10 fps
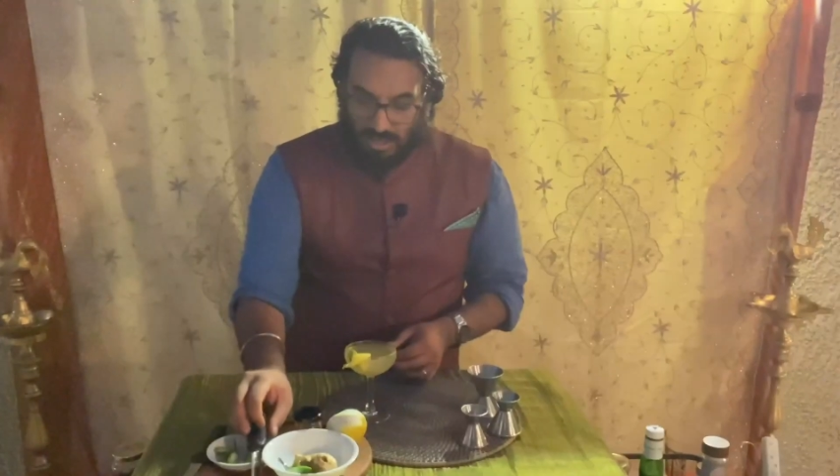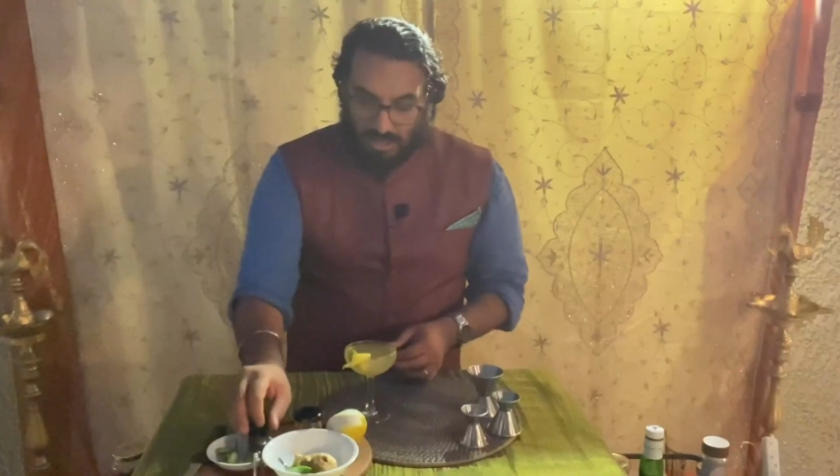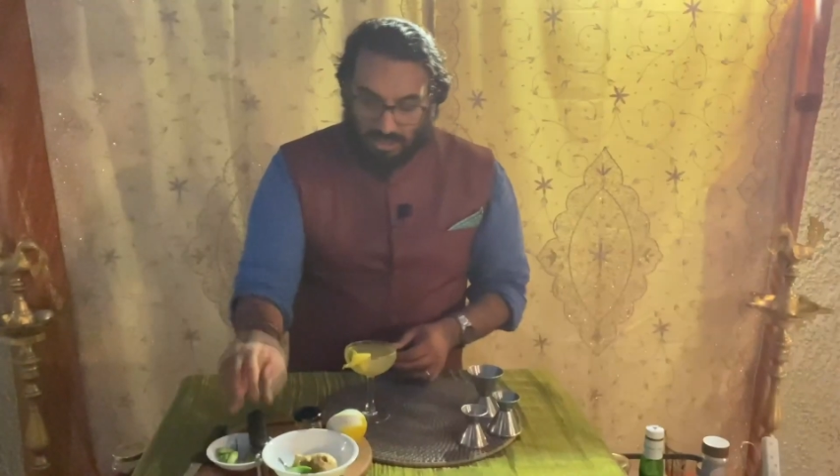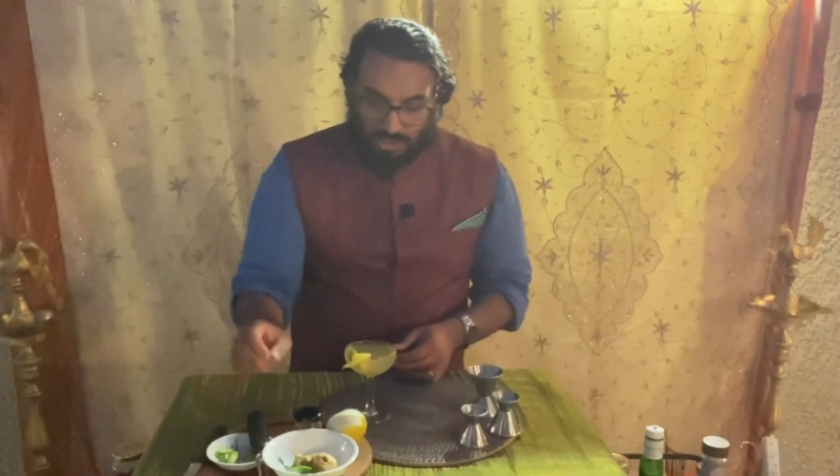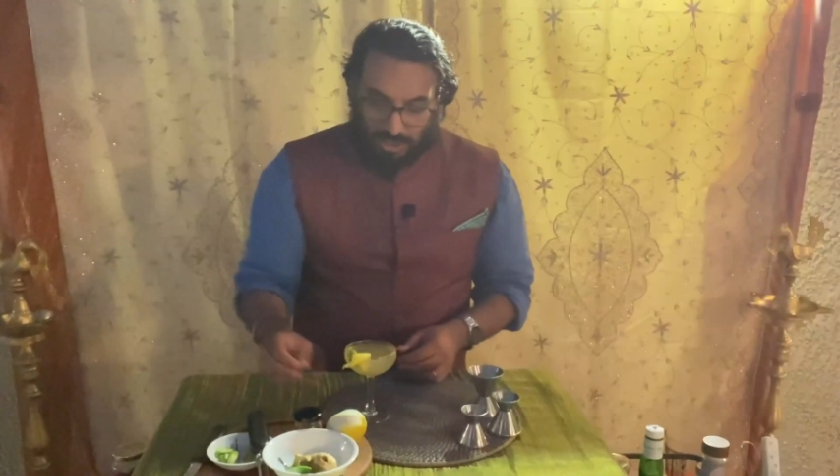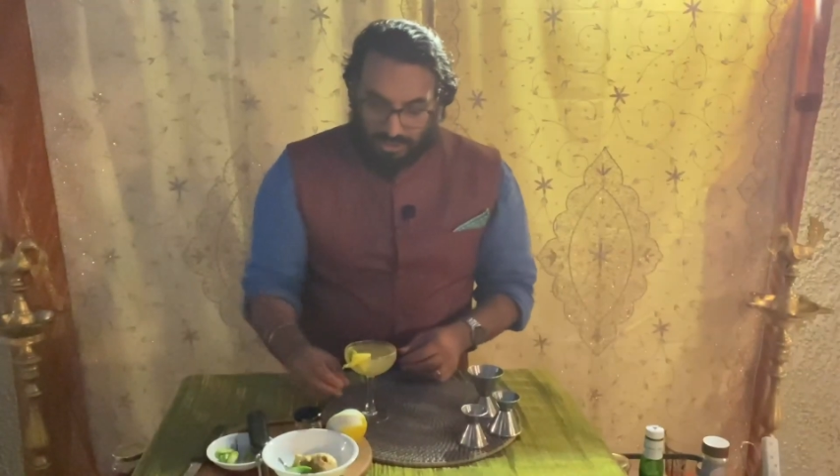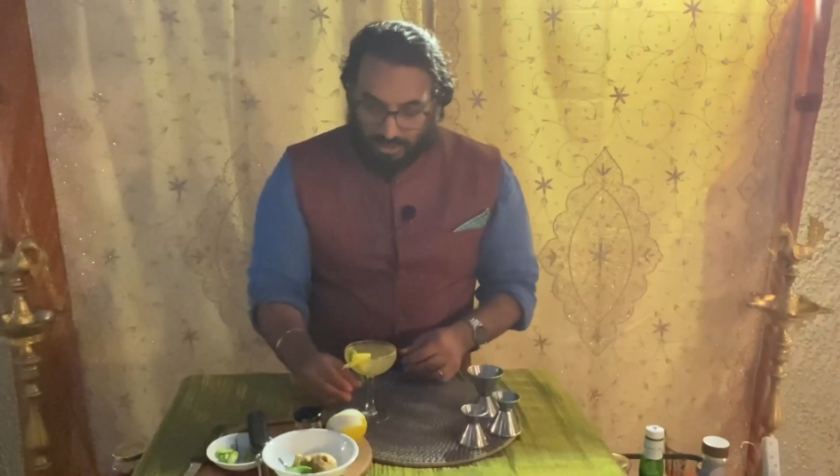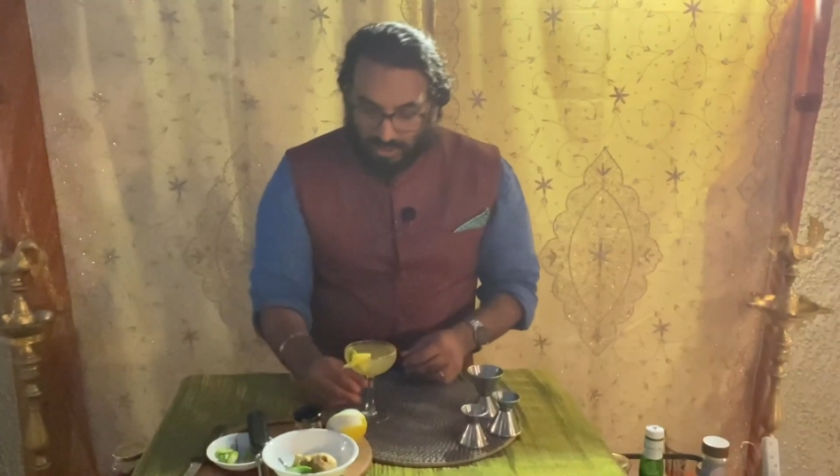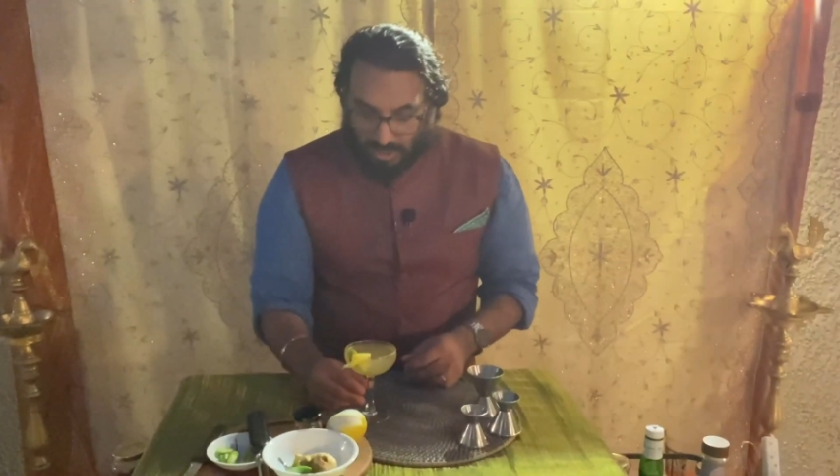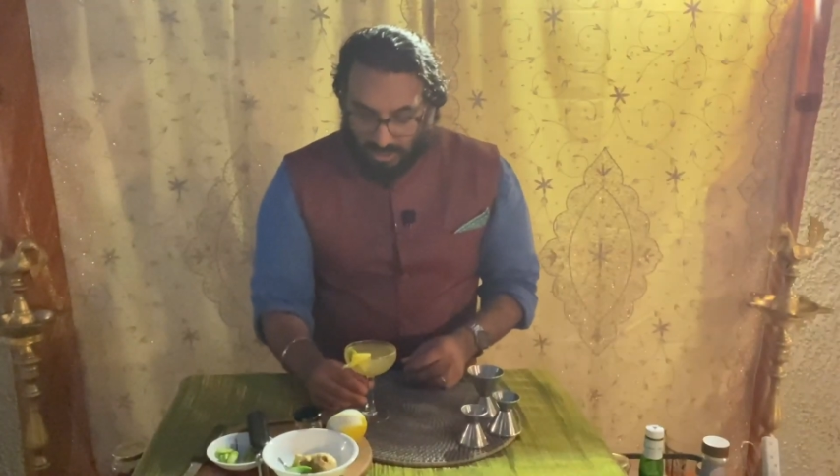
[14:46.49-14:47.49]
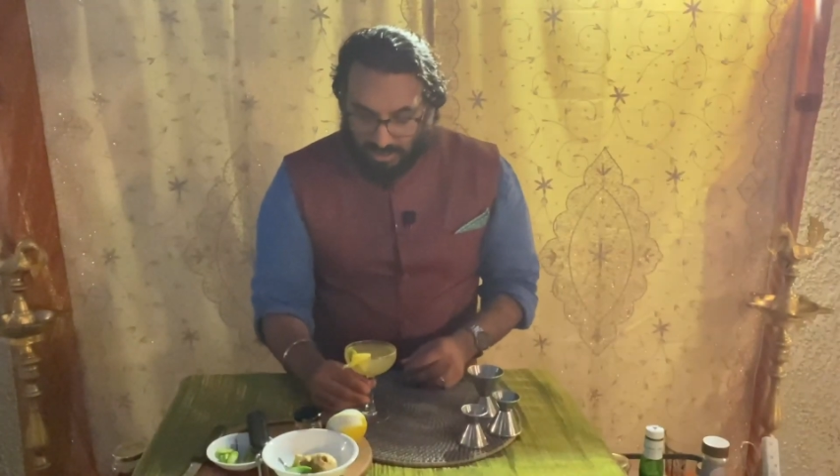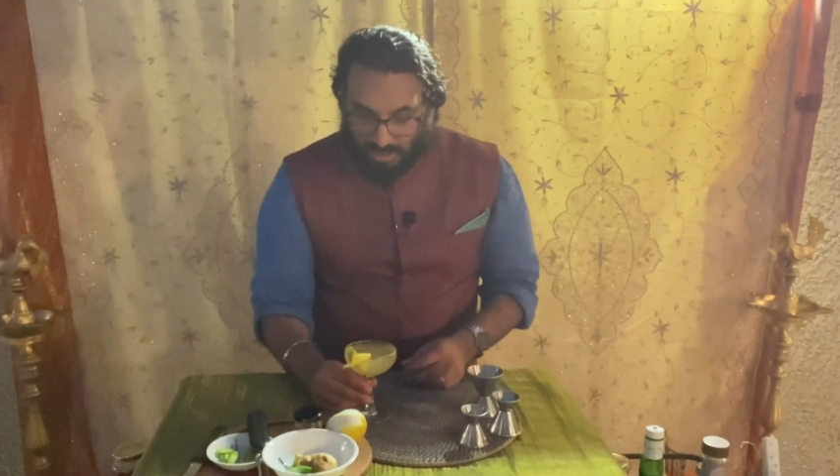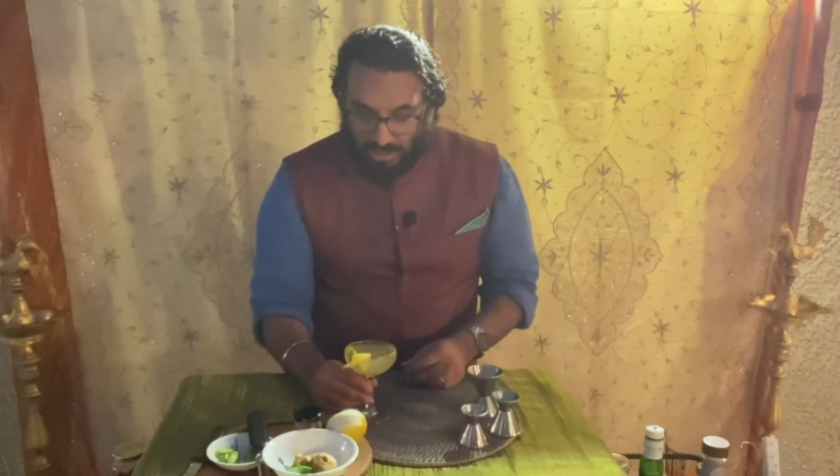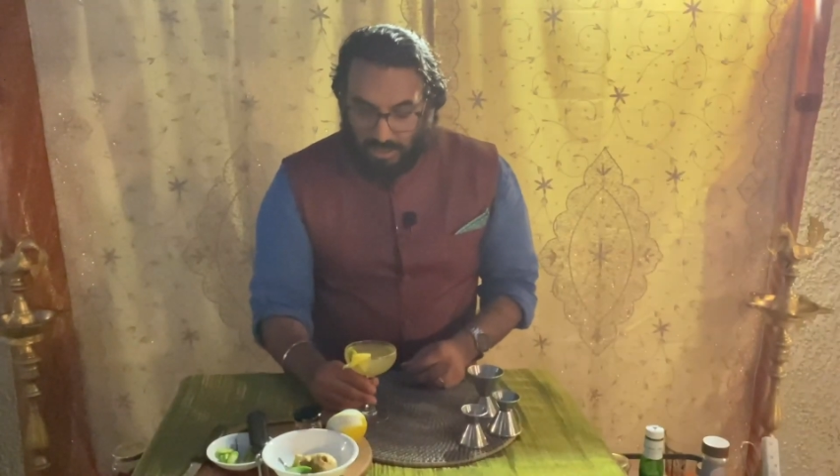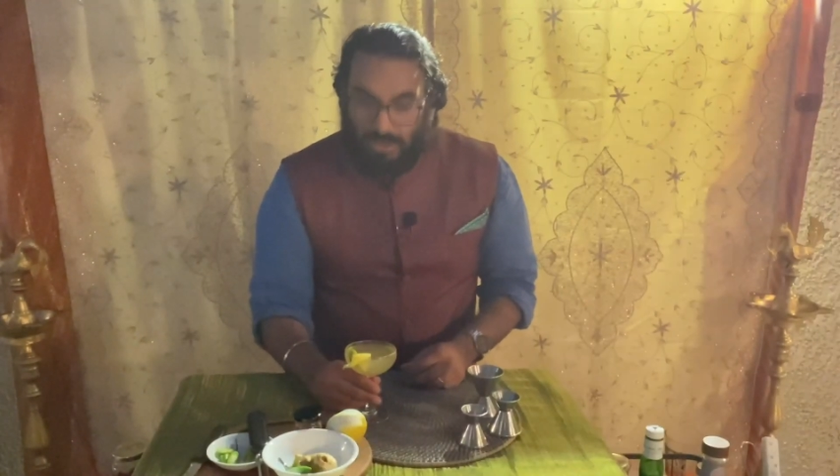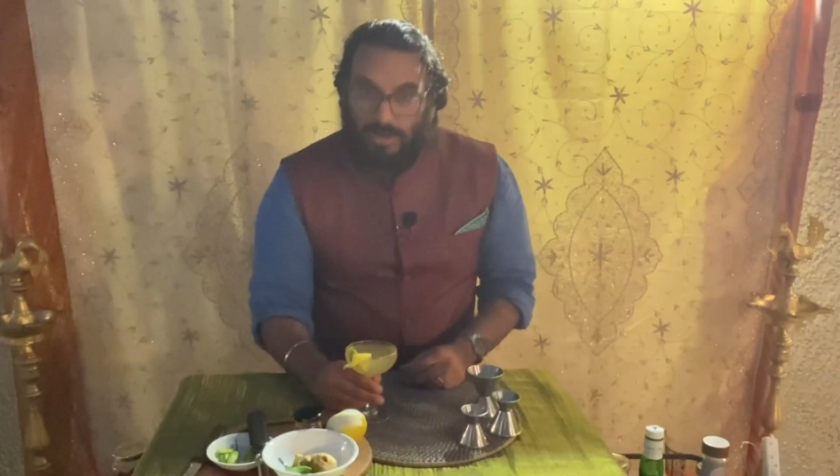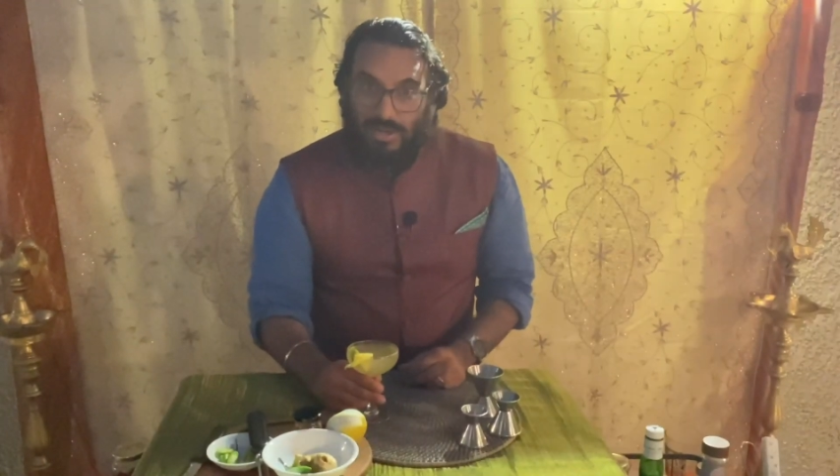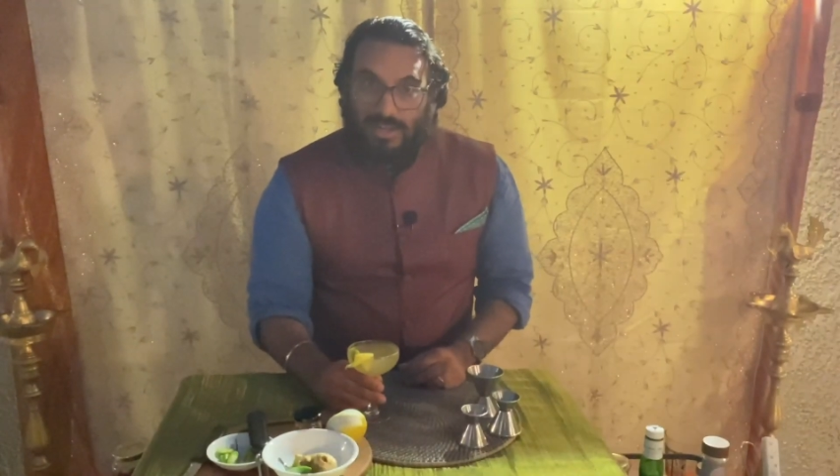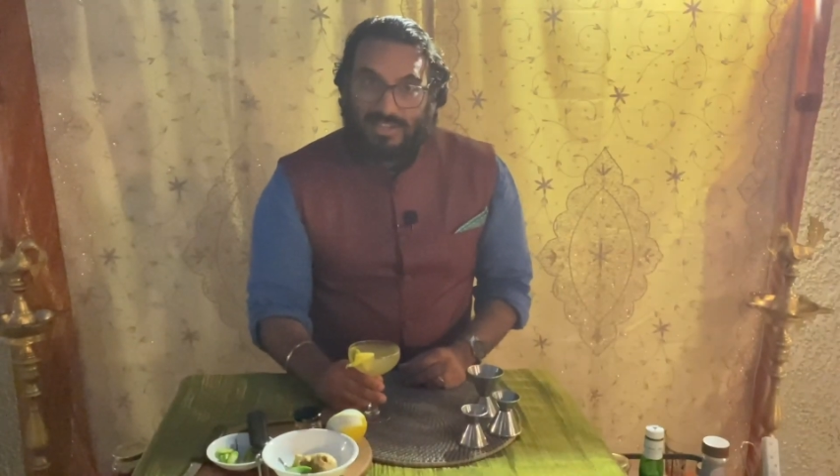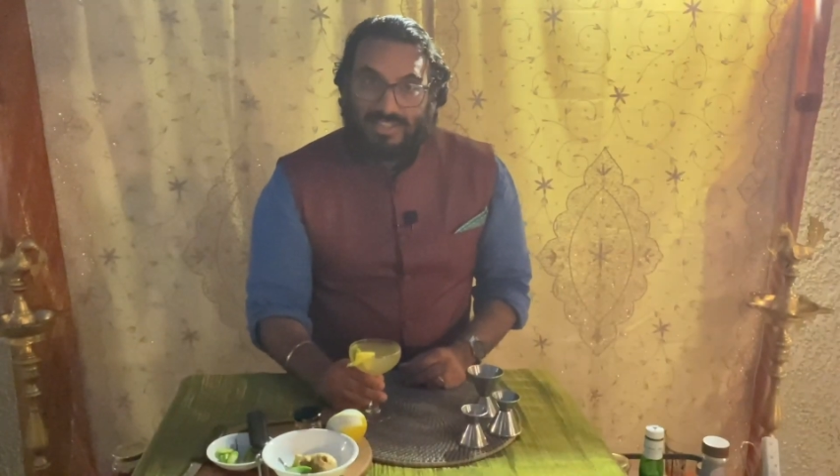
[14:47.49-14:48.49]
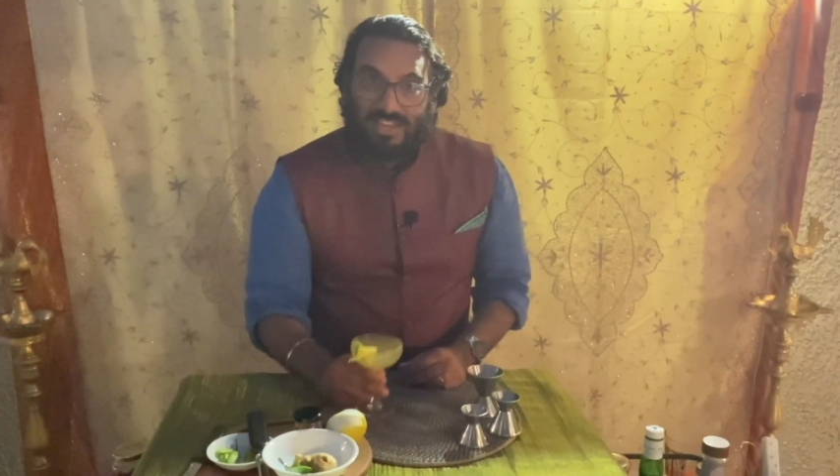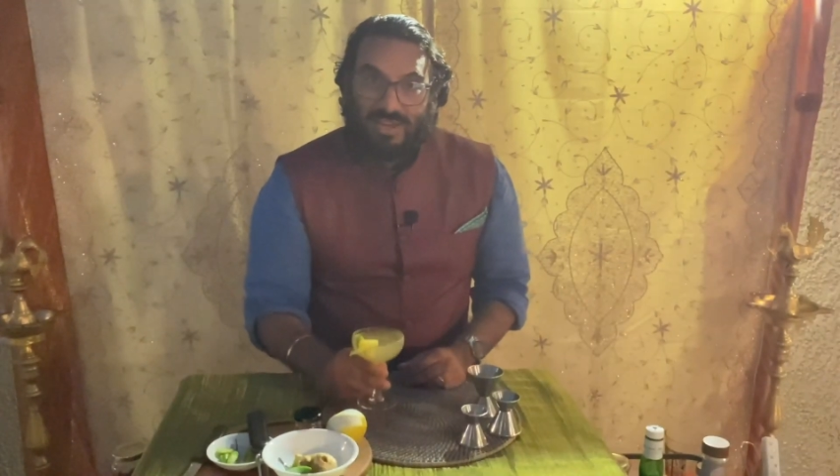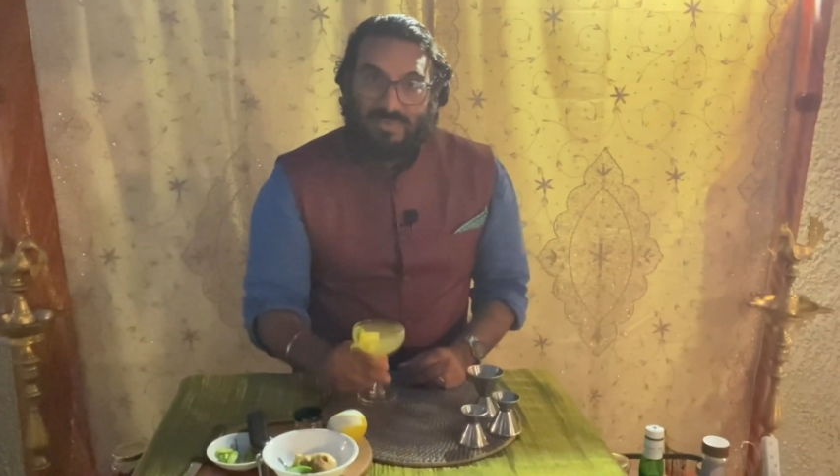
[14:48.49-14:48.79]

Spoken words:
And cheers, guys. Here is the